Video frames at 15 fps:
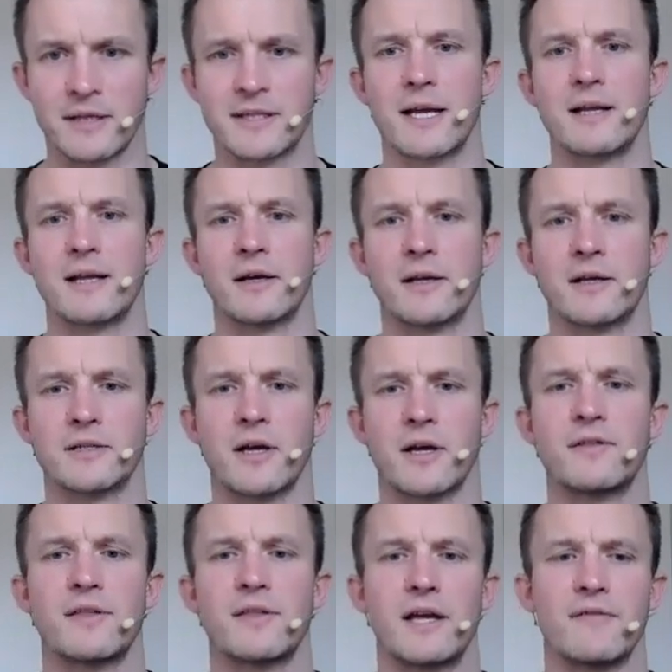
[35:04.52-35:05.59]
Like take like because I
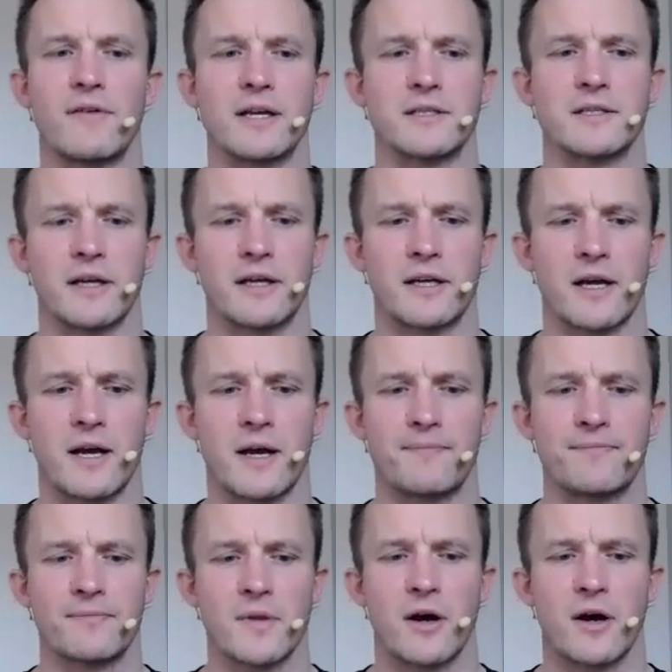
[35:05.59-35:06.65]
think of it as like a
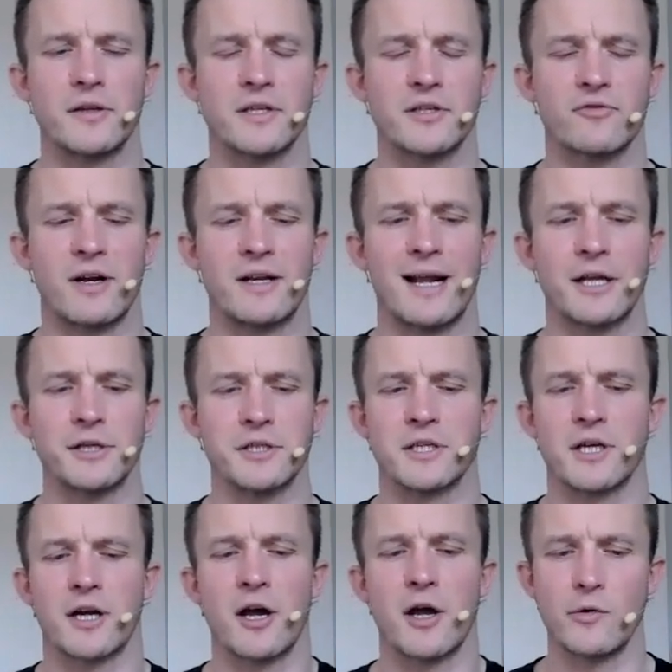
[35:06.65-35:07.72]
I heard this great analogy, it's
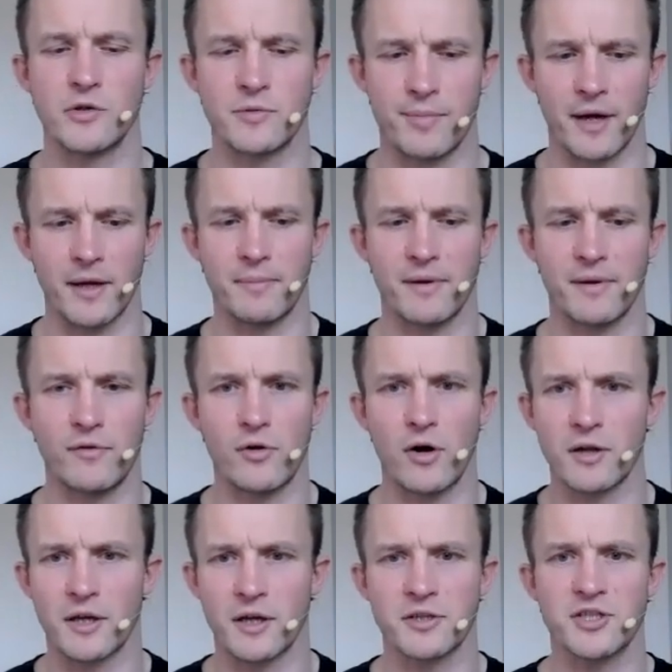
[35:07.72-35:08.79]
like a hose pipe. If you've
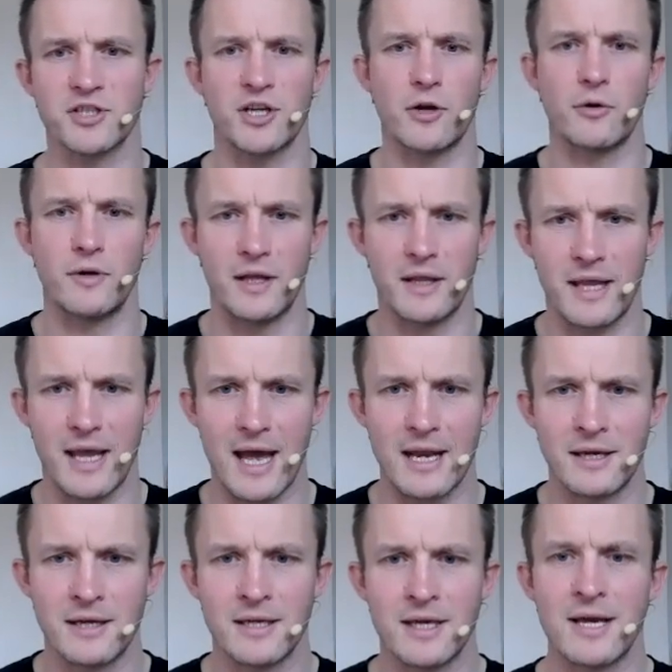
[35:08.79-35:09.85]
got like a stone in the
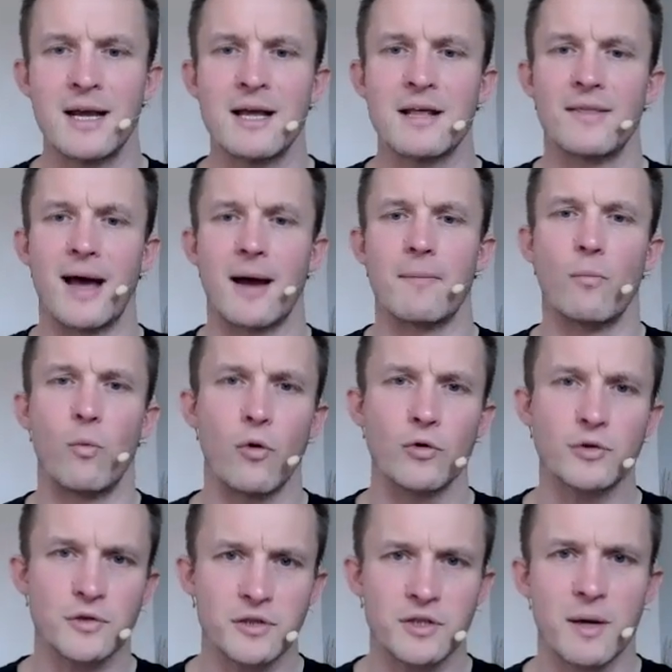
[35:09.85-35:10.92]
end, that
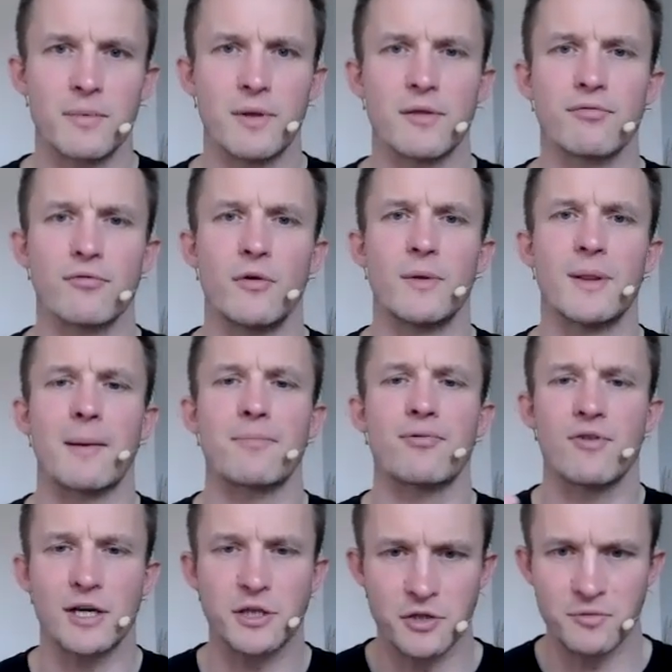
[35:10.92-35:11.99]
water's coming through and that
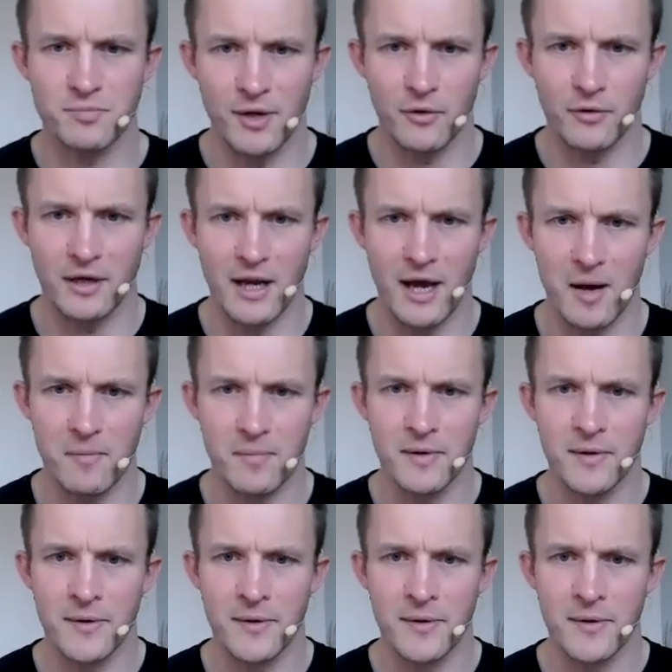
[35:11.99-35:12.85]
pressure's building up.